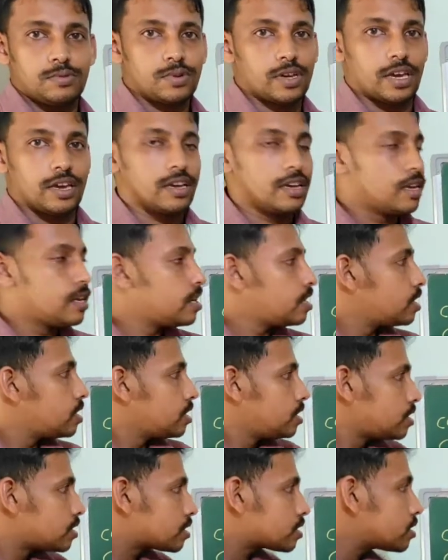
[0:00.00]
Okay.
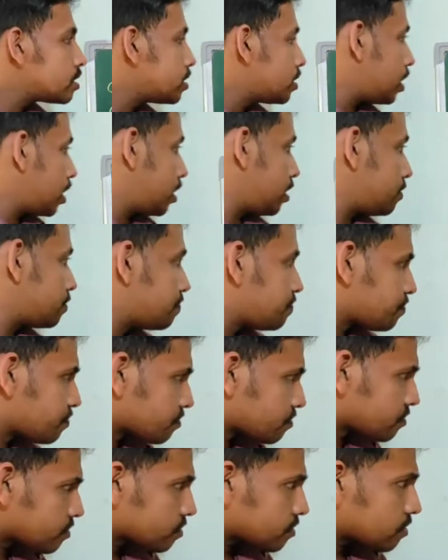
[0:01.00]
Then
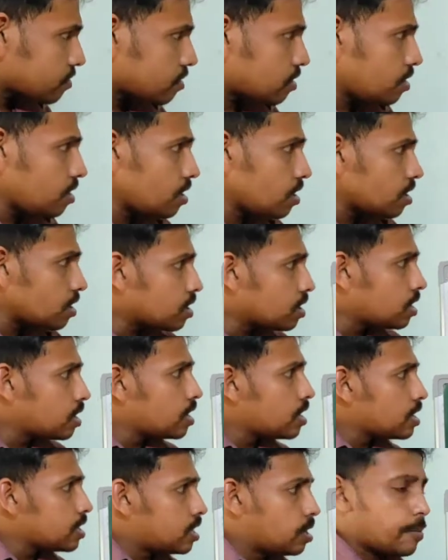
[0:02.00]

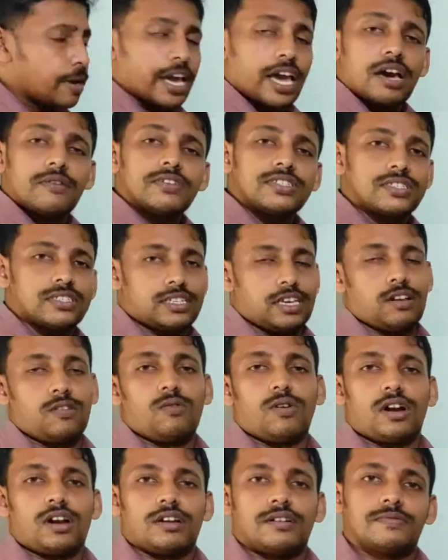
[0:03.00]
they may have a cell
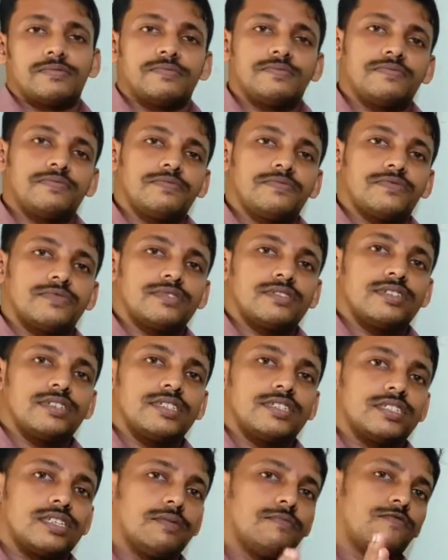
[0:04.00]
wall.
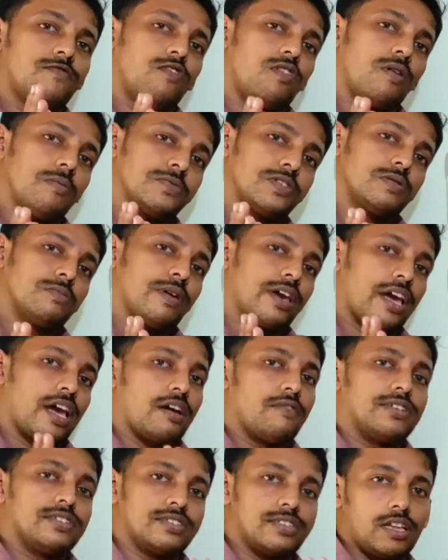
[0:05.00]
Some forms may
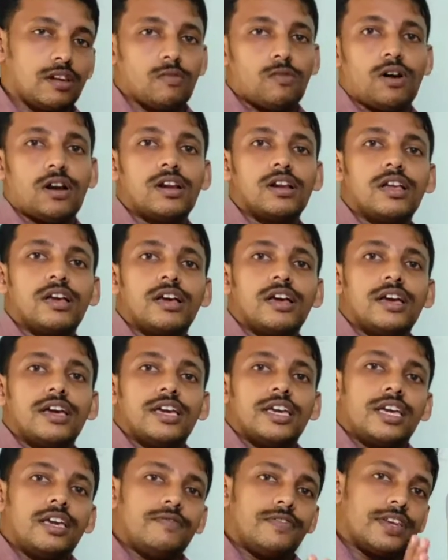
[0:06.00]
have a cell wall.
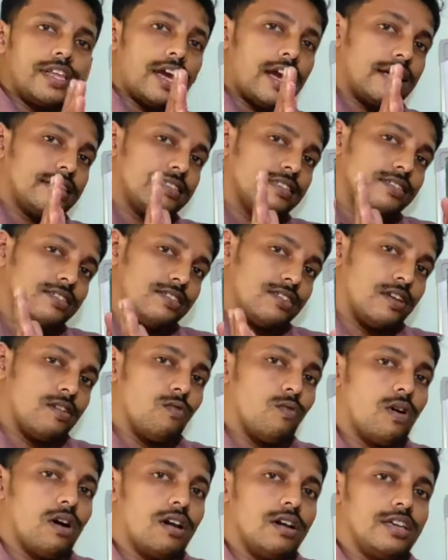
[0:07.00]
If it has a
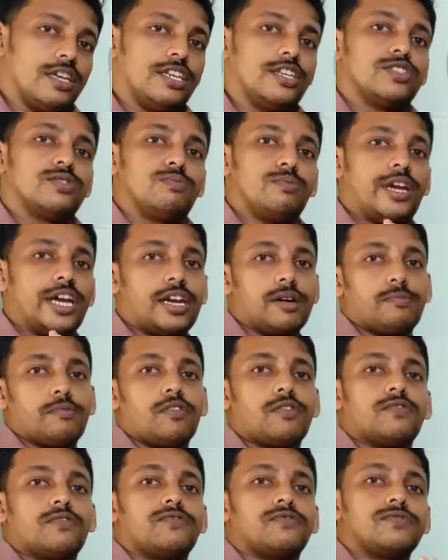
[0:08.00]
cell wall, it is made up
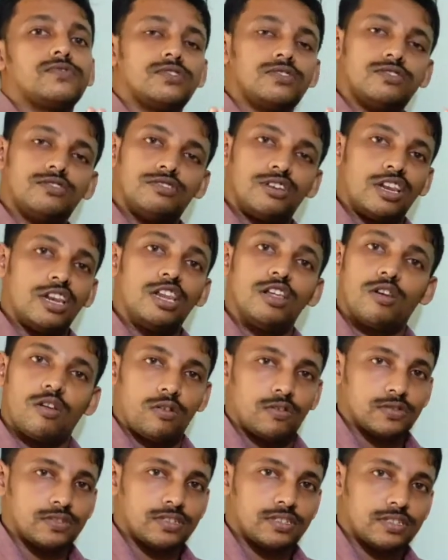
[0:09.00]
of
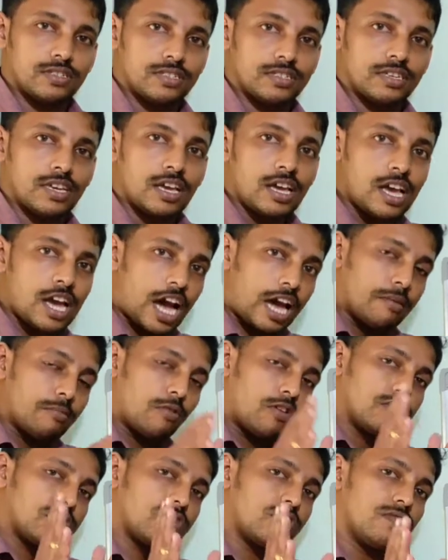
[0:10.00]
cellulose. And
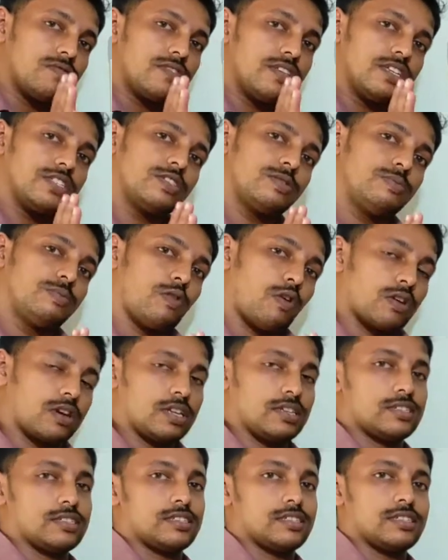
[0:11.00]
most of these
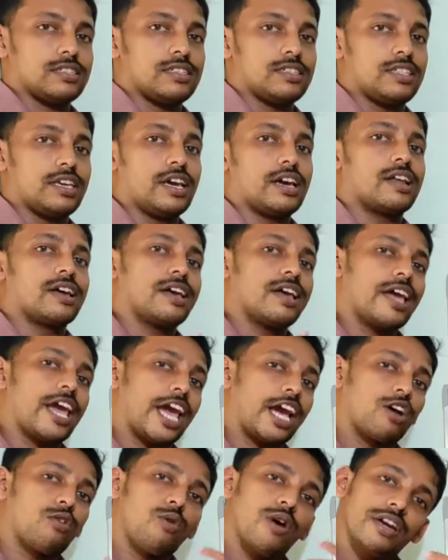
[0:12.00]
protists, they are
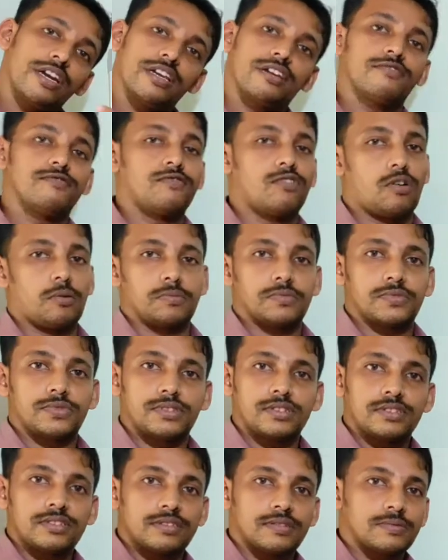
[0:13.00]
aquatic
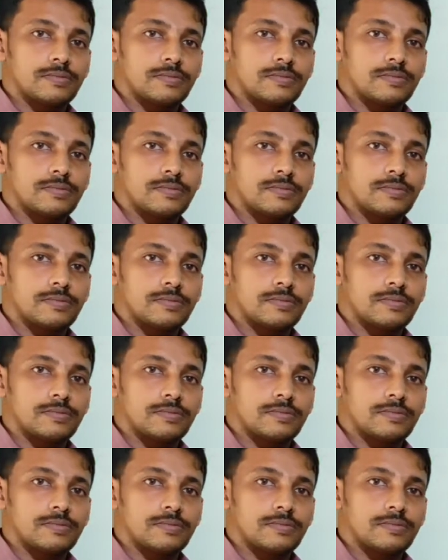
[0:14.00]
forms.